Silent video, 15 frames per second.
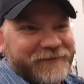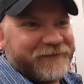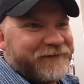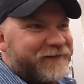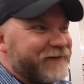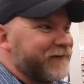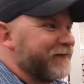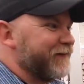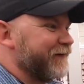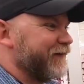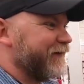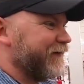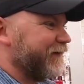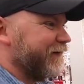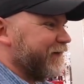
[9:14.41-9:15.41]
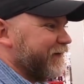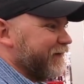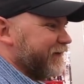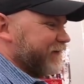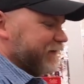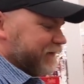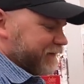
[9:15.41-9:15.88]
Chocolate chip cookie dough
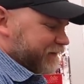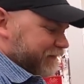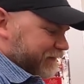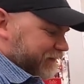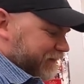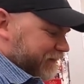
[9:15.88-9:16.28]
Larabar.